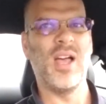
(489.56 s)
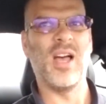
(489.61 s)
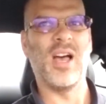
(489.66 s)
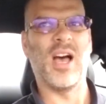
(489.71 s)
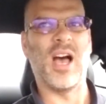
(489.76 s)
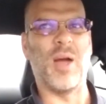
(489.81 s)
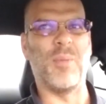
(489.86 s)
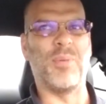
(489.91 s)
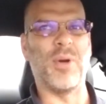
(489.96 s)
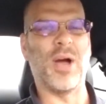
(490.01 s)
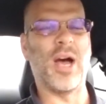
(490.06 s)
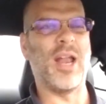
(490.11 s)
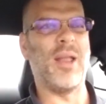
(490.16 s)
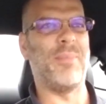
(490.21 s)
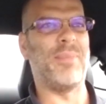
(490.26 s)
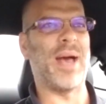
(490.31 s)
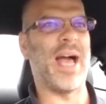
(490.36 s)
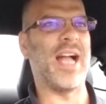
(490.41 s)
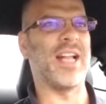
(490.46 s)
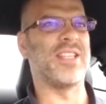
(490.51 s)
I brought it
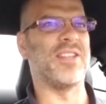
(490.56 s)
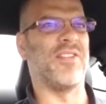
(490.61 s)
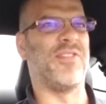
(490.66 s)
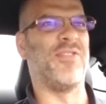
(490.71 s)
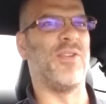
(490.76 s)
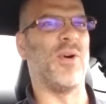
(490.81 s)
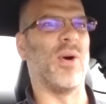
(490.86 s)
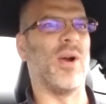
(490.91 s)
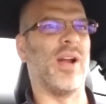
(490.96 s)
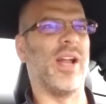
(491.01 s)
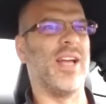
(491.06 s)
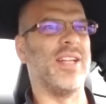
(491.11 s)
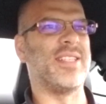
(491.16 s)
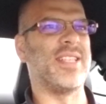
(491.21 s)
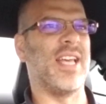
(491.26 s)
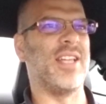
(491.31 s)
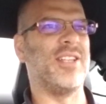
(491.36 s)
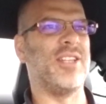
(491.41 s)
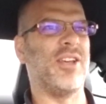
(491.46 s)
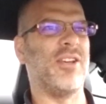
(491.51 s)
back to Ford. I
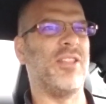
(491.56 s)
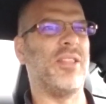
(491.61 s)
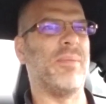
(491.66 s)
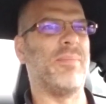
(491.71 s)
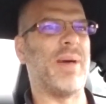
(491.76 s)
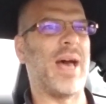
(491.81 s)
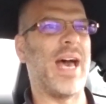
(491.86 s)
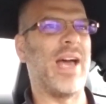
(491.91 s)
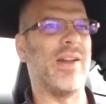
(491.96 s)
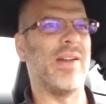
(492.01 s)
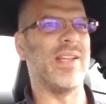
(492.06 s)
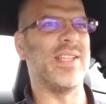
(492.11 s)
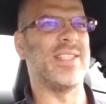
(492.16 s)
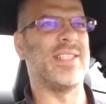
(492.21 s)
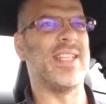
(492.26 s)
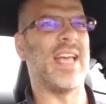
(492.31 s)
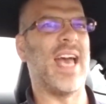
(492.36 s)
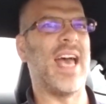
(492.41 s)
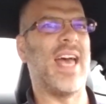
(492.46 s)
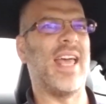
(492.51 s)
said, dude, the battery's
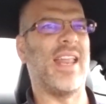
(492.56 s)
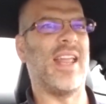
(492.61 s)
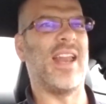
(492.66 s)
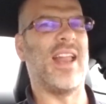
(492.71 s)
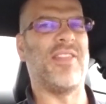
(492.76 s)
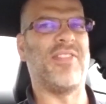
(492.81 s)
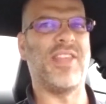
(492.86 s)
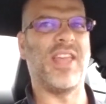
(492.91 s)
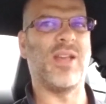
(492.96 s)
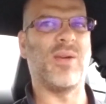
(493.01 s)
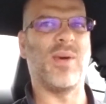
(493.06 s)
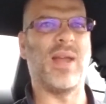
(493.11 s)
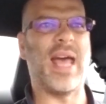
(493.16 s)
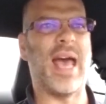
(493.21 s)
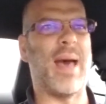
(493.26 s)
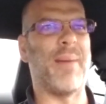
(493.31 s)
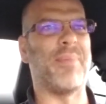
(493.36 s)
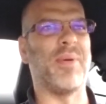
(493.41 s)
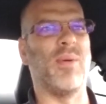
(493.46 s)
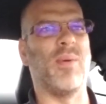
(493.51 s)
dead. And I think what
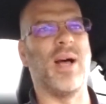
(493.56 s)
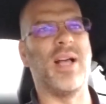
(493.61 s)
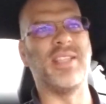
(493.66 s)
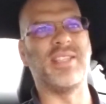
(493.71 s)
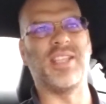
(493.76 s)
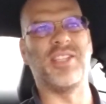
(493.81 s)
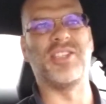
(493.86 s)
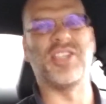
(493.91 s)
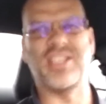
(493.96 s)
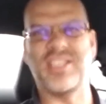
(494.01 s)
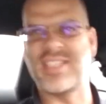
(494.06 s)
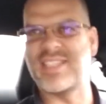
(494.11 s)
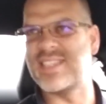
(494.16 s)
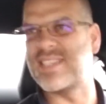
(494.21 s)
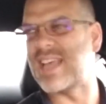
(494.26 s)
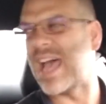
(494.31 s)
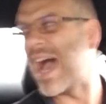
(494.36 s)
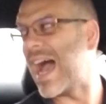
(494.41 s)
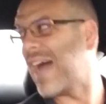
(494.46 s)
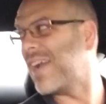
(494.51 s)
happened was it just
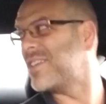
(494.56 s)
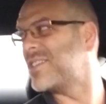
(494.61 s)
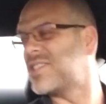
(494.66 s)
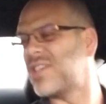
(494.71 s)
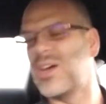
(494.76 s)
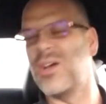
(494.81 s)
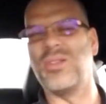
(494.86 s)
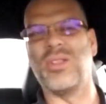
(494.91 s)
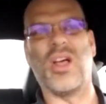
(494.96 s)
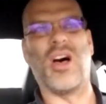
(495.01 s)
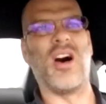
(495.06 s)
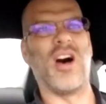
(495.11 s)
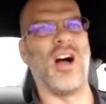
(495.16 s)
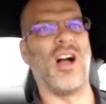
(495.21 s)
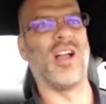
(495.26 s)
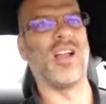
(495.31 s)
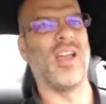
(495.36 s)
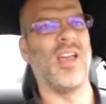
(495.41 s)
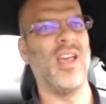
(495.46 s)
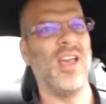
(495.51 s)
sat so
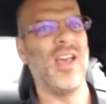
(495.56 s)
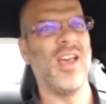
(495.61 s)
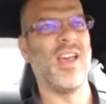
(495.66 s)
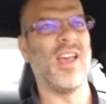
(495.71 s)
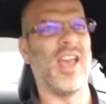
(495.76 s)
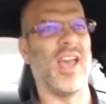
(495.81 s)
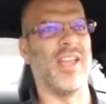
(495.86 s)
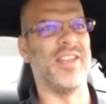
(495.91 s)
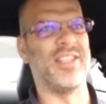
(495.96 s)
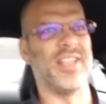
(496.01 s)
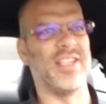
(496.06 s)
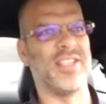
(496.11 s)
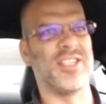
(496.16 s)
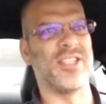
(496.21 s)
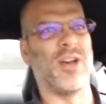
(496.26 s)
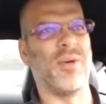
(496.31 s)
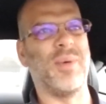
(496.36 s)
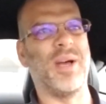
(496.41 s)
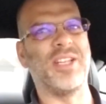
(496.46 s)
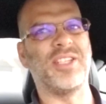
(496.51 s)
long. It did
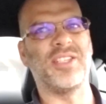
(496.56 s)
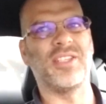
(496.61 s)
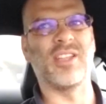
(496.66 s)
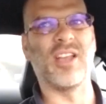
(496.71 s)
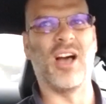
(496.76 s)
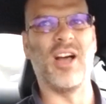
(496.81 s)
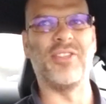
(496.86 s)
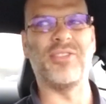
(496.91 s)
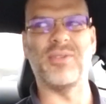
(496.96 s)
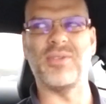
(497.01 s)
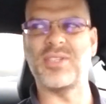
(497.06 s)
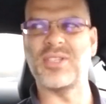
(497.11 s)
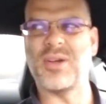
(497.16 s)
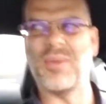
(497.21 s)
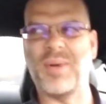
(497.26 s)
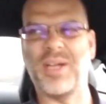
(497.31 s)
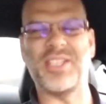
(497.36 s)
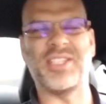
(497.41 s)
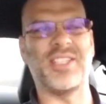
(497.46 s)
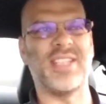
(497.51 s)
so much, gone through
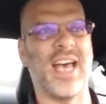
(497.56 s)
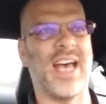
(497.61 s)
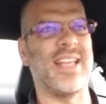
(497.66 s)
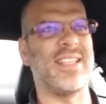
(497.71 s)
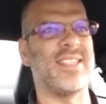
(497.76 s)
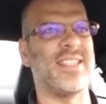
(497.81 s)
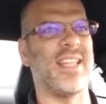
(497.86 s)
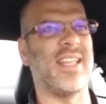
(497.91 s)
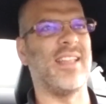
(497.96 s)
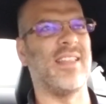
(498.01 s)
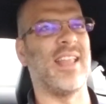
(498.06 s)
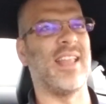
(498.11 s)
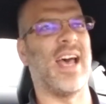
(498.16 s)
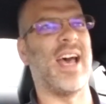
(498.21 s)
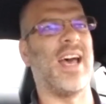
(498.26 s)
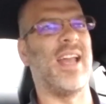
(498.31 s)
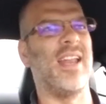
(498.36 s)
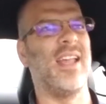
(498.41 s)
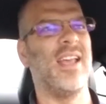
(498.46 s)
so much testing that